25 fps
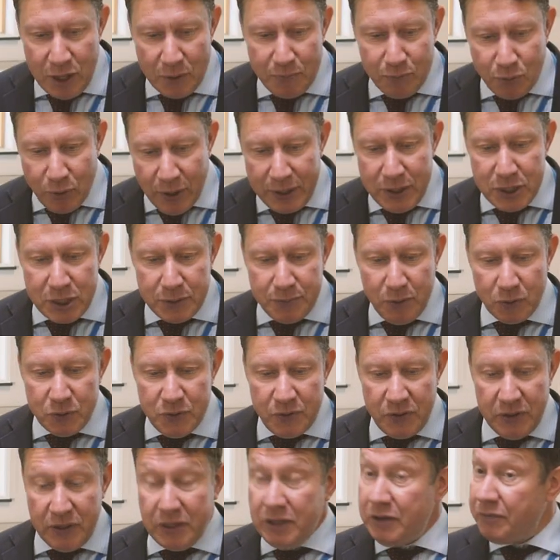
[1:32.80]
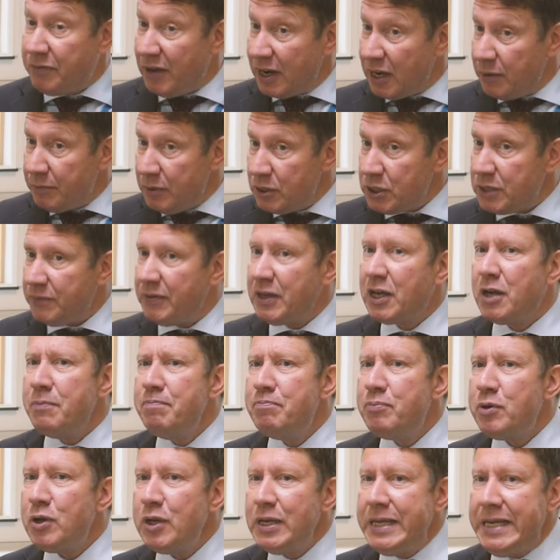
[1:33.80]
The principles of the development of a
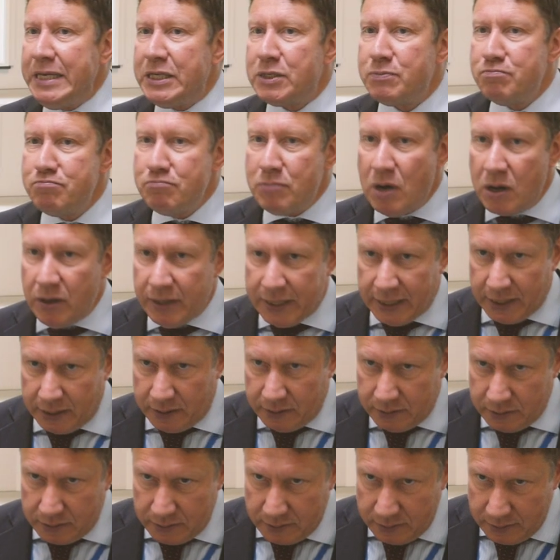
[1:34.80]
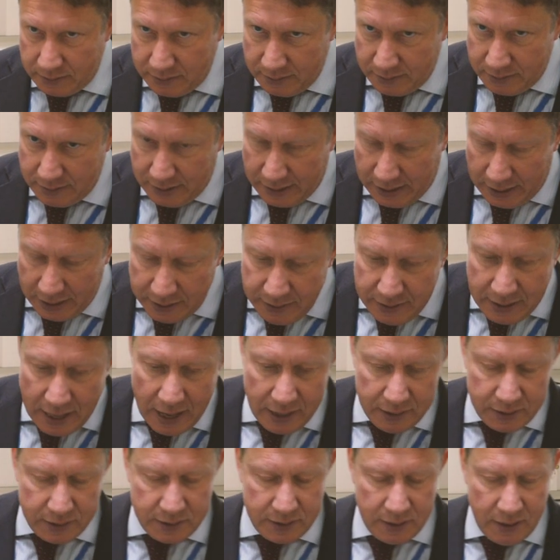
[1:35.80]
complete mind. In
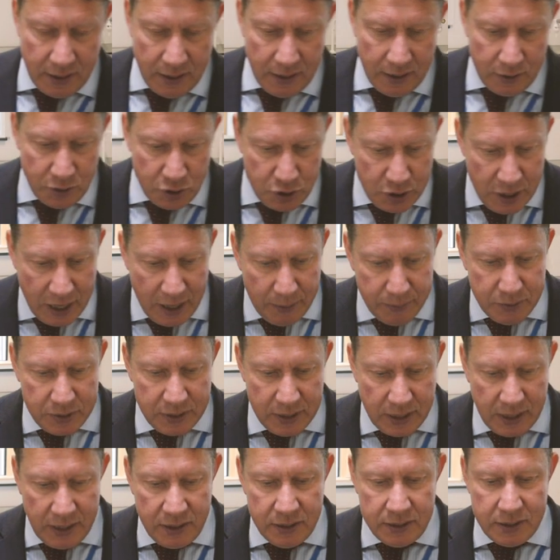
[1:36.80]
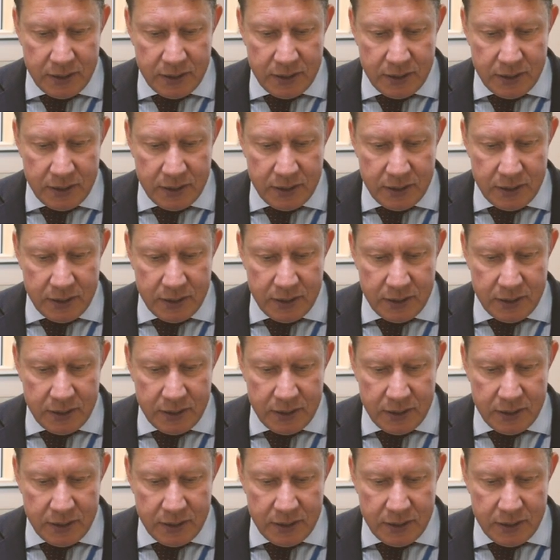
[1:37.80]
that chapter he